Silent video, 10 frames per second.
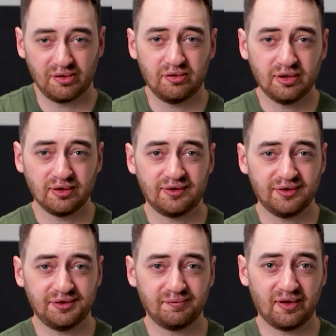creating a
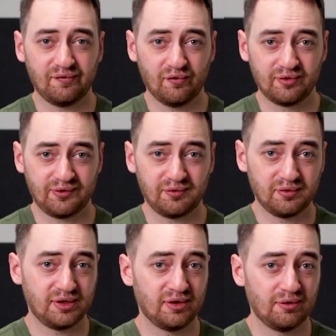system that forces a
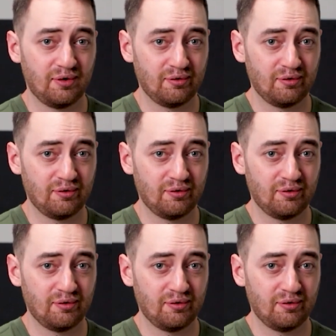routine around